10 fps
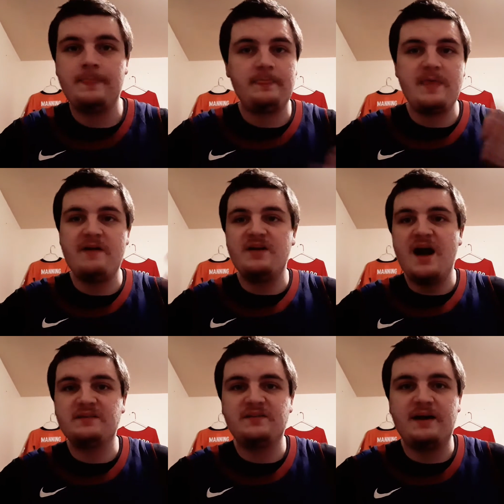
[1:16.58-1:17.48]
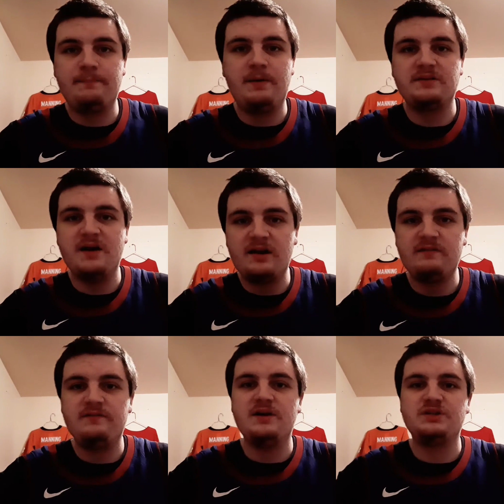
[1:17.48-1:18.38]
they have guys like
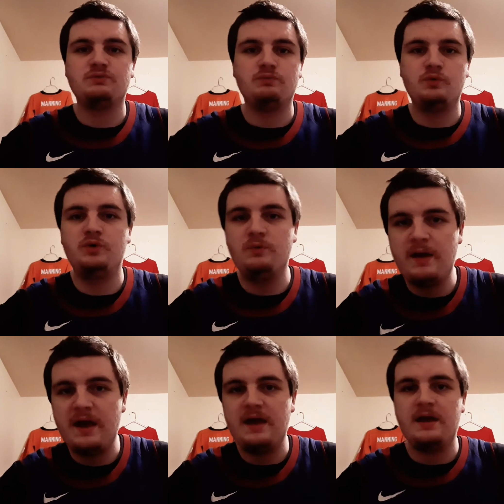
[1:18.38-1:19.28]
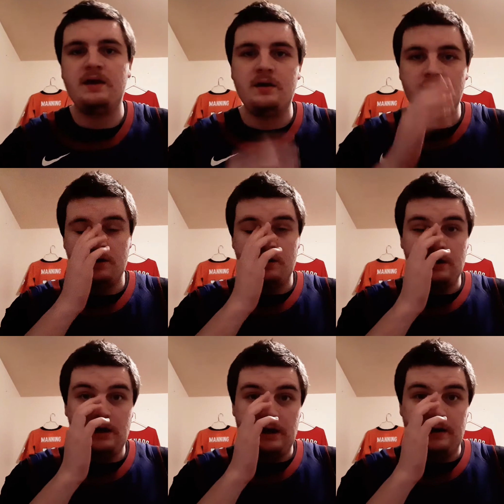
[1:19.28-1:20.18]
Bogdanovic, Rudy Bay,
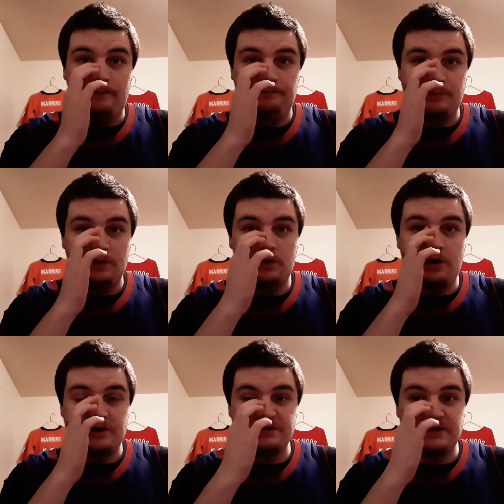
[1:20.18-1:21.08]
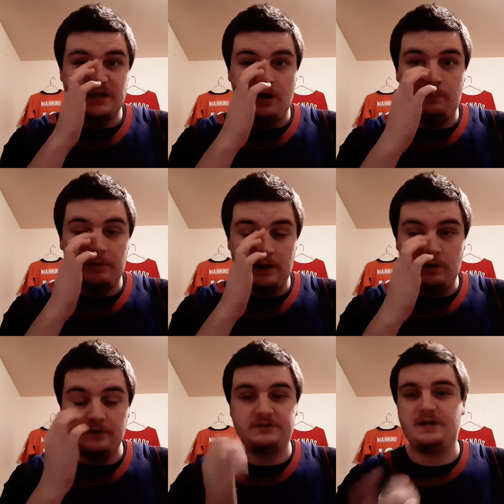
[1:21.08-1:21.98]
Clarkson. They all play
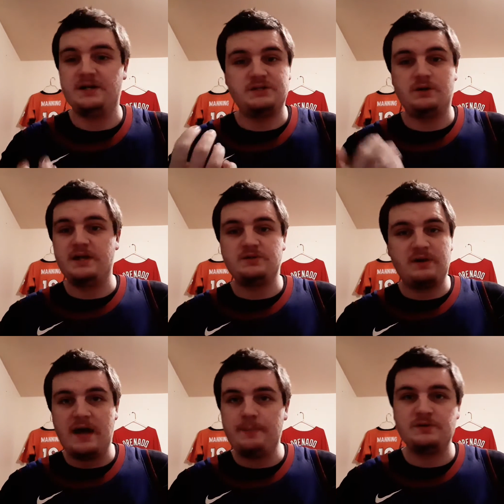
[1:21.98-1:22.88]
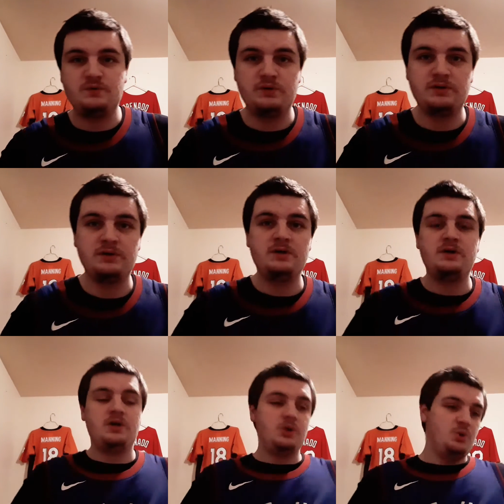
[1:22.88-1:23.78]
well tonight. So that's what happens when
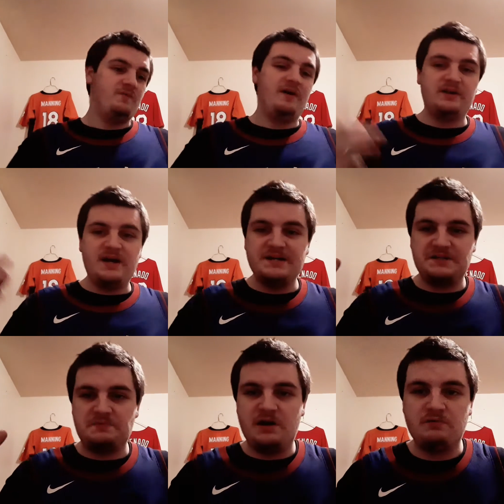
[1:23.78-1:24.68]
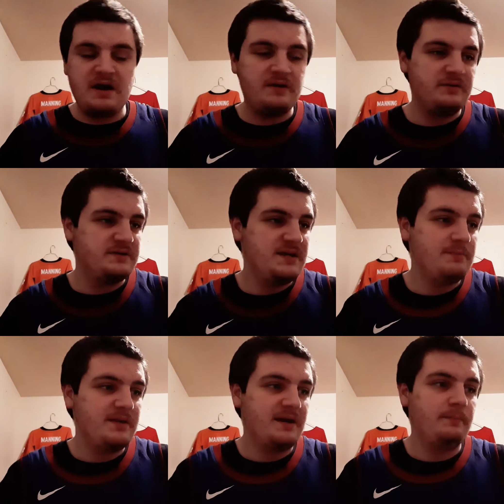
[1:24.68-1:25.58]
you have other guys around the
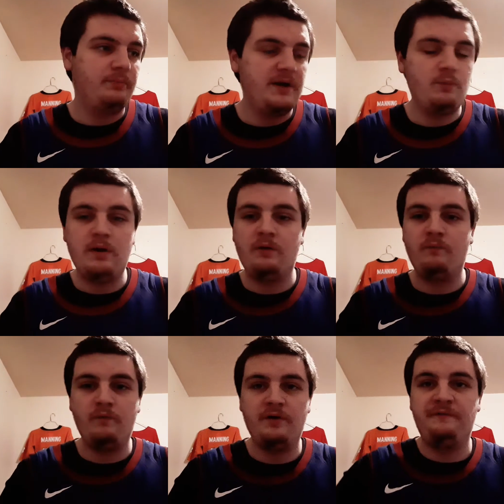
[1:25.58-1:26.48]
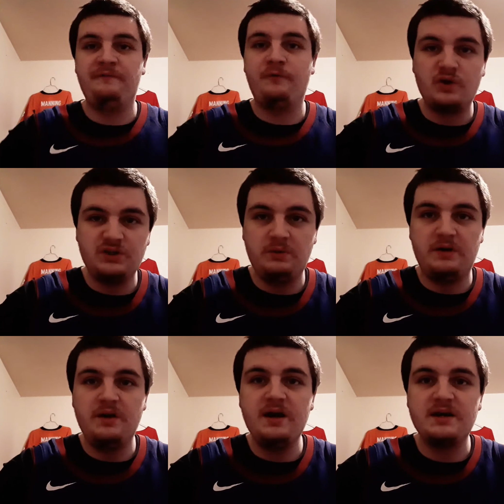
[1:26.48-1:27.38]
team that can play well. Unfortunately, the
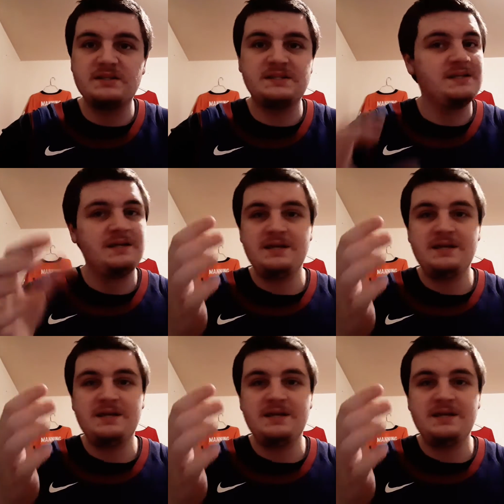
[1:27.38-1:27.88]
Nuggets,